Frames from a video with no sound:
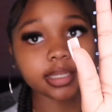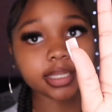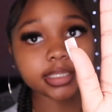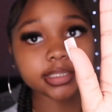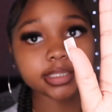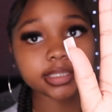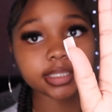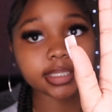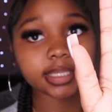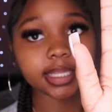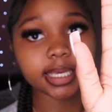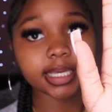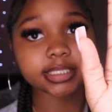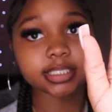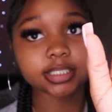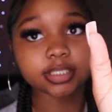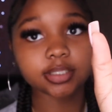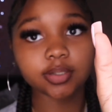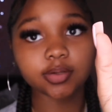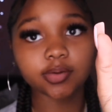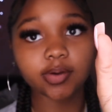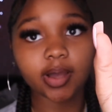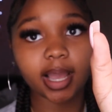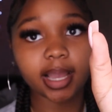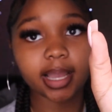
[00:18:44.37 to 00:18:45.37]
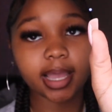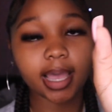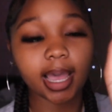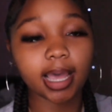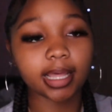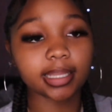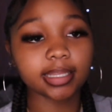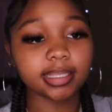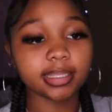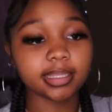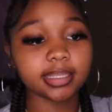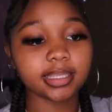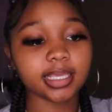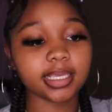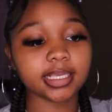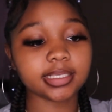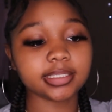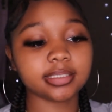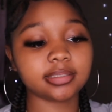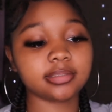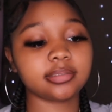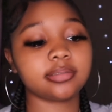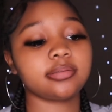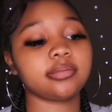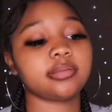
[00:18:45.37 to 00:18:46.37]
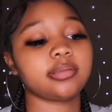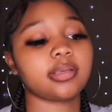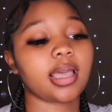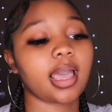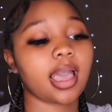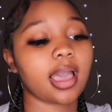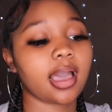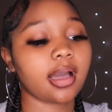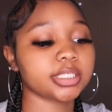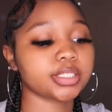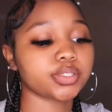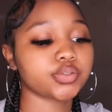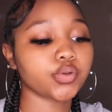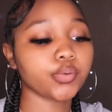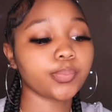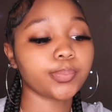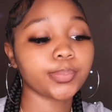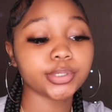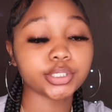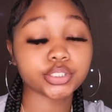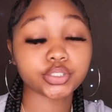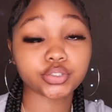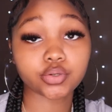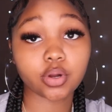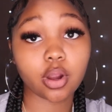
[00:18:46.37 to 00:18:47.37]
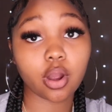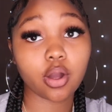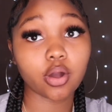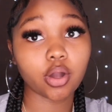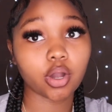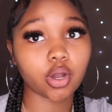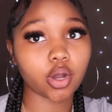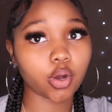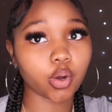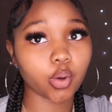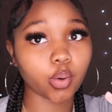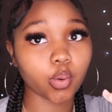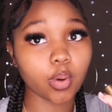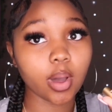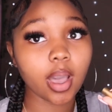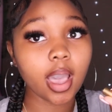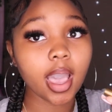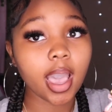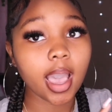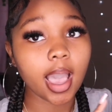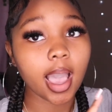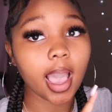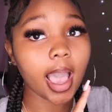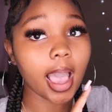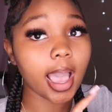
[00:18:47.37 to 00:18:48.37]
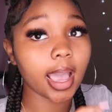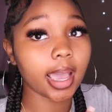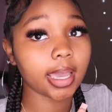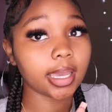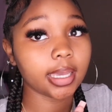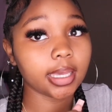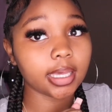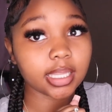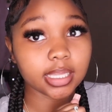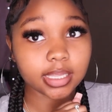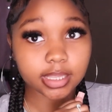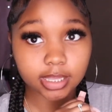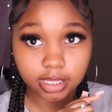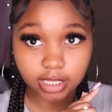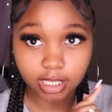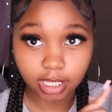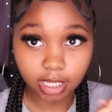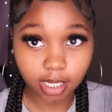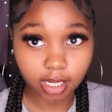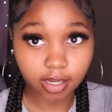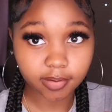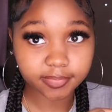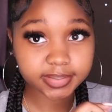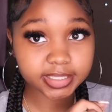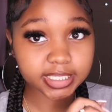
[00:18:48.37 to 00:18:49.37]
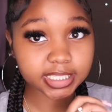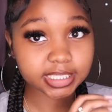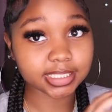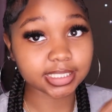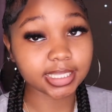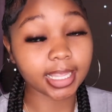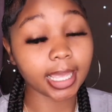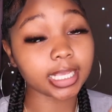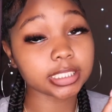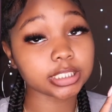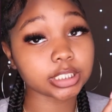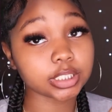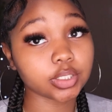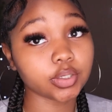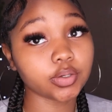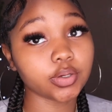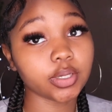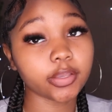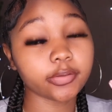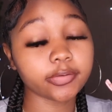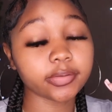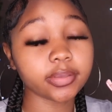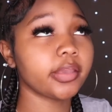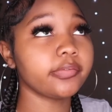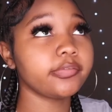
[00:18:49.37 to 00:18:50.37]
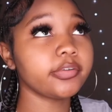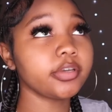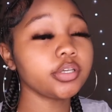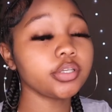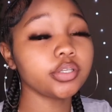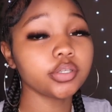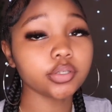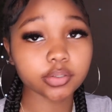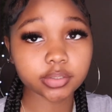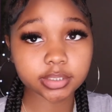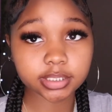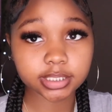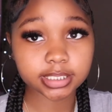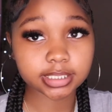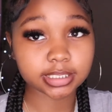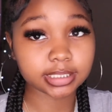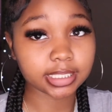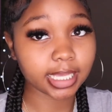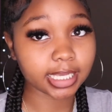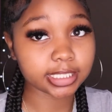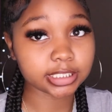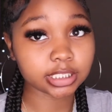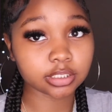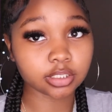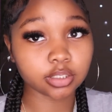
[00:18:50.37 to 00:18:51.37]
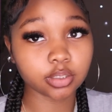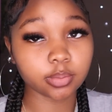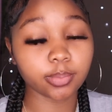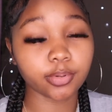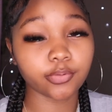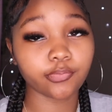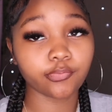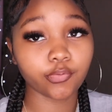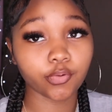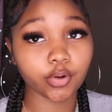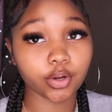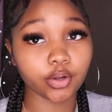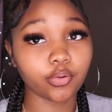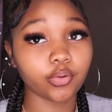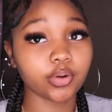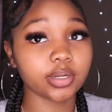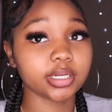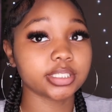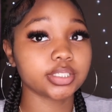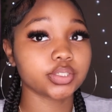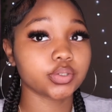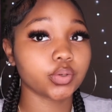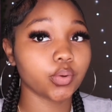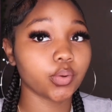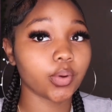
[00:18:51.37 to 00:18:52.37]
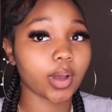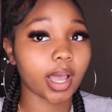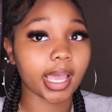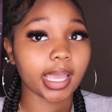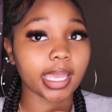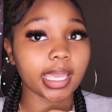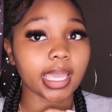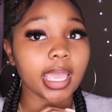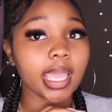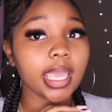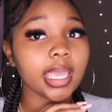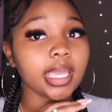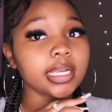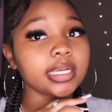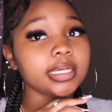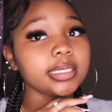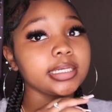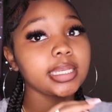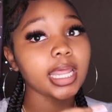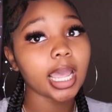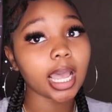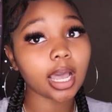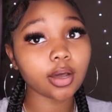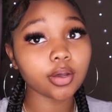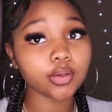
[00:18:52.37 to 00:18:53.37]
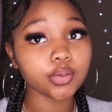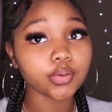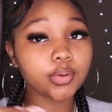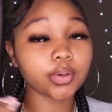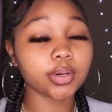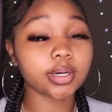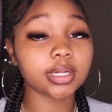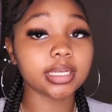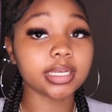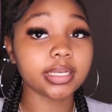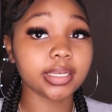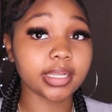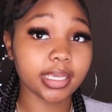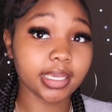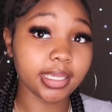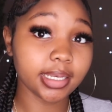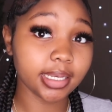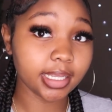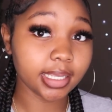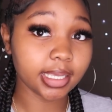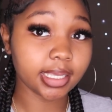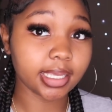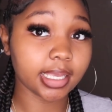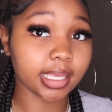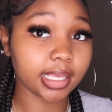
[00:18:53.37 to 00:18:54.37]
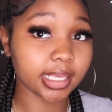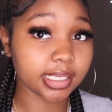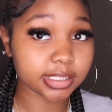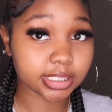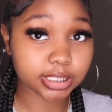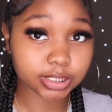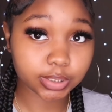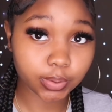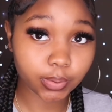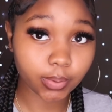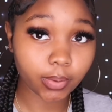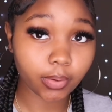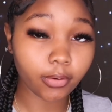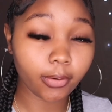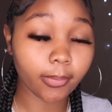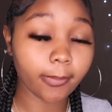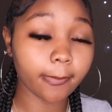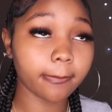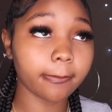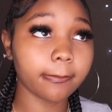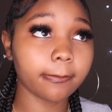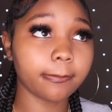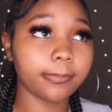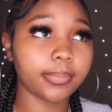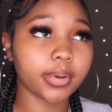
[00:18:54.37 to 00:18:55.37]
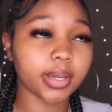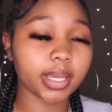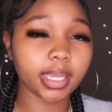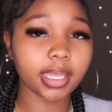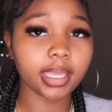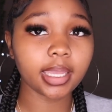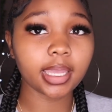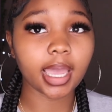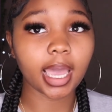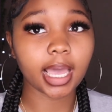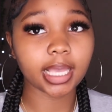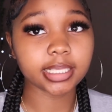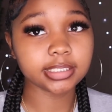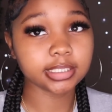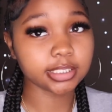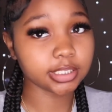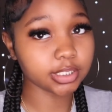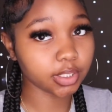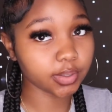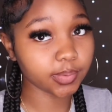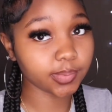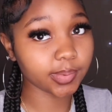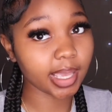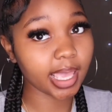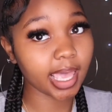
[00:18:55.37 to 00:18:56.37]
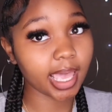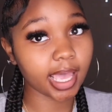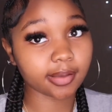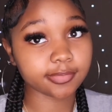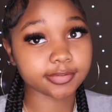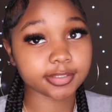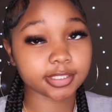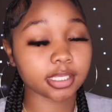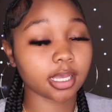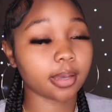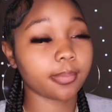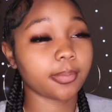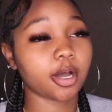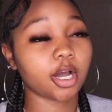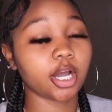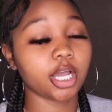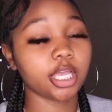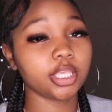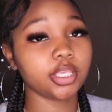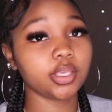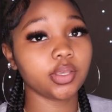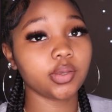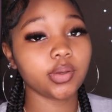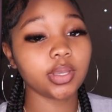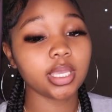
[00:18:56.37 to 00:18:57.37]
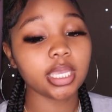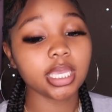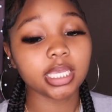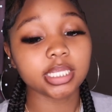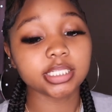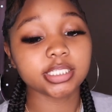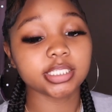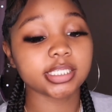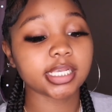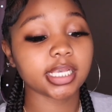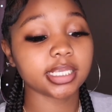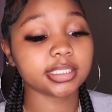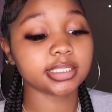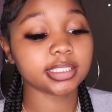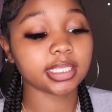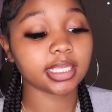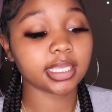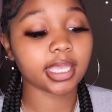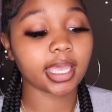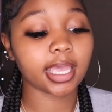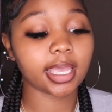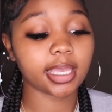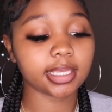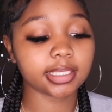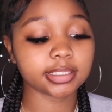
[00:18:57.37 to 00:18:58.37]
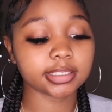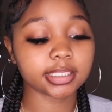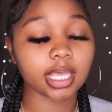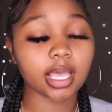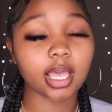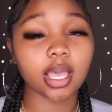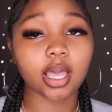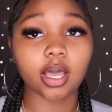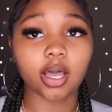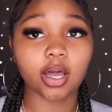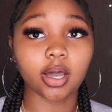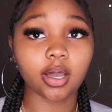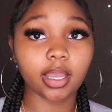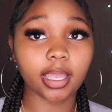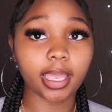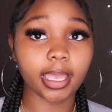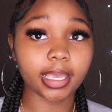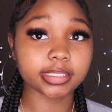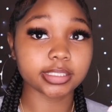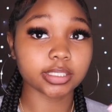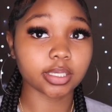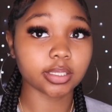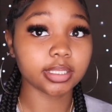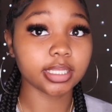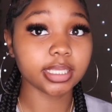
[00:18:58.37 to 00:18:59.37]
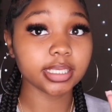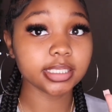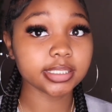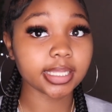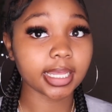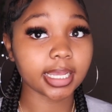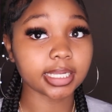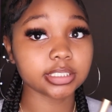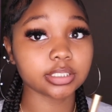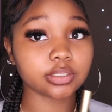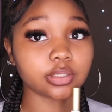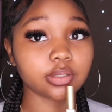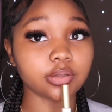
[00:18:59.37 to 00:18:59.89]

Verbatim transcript: this the lash glue I got. This is super strong hold. I love this lash glue. If you use this lash glue before going to school, I doubt you'll need it in school, but I still would have some on you just in case. Okay, so this lash